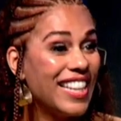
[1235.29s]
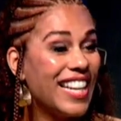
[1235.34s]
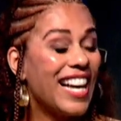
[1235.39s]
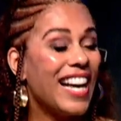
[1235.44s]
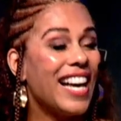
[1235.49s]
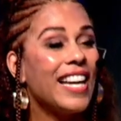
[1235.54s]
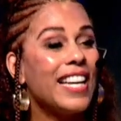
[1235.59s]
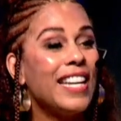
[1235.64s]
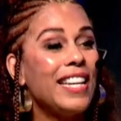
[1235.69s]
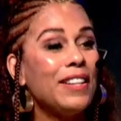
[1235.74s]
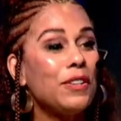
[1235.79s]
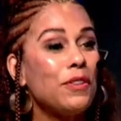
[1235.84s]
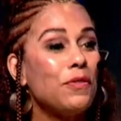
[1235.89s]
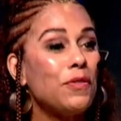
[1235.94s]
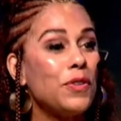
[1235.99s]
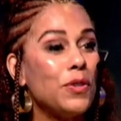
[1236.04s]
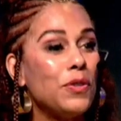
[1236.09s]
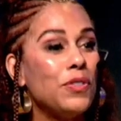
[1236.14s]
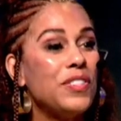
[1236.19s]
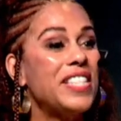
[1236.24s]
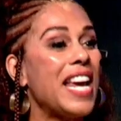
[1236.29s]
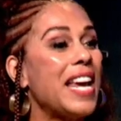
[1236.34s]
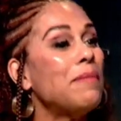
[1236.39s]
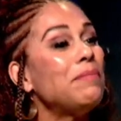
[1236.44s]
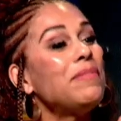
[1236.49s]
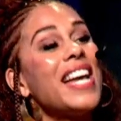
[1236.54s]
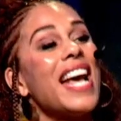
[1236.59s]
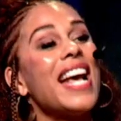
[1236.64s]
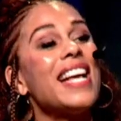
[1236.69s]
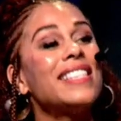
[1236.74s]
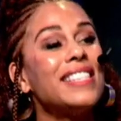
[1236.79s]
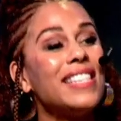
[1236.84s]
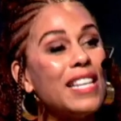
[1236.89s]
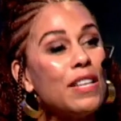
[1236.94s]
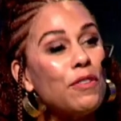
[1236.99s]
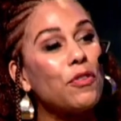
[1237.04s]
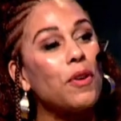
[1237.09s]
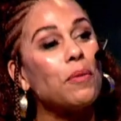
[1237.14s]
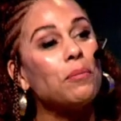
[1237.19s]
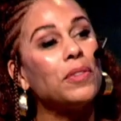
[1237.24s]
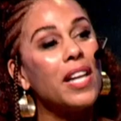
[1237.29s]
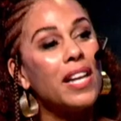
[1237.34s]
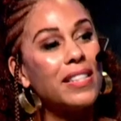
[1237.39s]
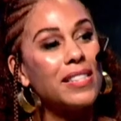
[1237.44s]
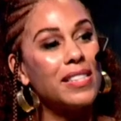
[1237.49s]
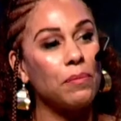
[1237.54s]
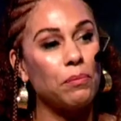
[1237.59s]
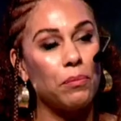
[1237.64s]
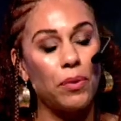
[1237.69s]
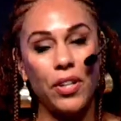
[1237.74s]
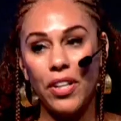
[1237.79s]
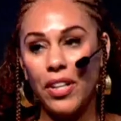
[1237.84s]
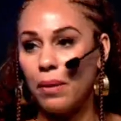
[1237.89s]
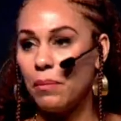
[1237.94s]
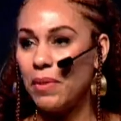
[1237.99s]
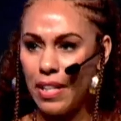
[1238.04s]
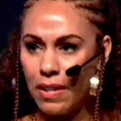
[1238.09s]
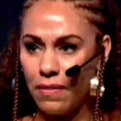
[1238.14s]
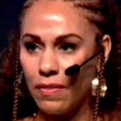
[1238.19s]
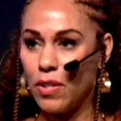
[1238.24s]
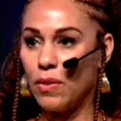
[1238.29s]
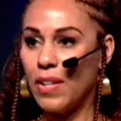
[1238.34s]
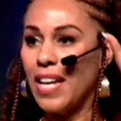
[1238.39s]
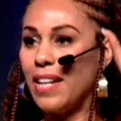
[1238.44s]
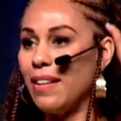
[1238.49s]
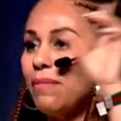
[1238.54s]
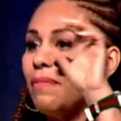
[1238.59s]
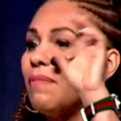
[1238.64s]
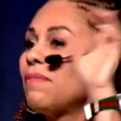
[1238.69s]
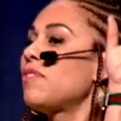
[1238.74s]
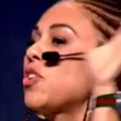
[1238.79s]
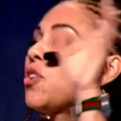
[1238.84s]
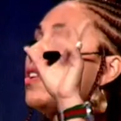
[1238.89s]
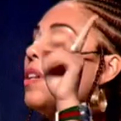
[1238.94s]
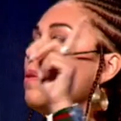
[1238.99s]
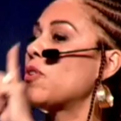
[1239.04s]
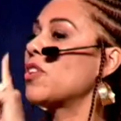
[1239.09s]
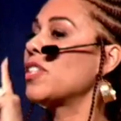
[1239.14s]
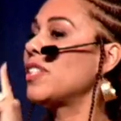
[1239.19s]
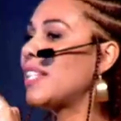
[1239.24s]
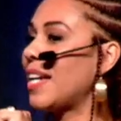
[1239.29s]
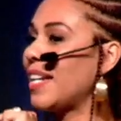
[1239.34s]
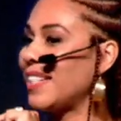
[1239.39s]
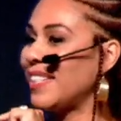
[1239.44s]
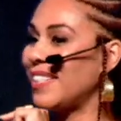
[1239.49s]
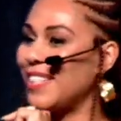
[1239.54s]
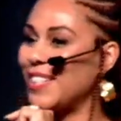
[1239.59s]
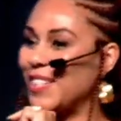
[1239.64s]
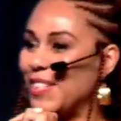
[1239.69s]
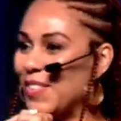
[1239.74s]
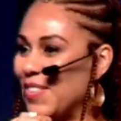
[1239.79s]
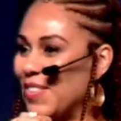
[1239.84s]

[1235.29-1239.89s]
I interviewed Dame Tessie from Luxembourg. I'm going to give you like 30 more seconds to do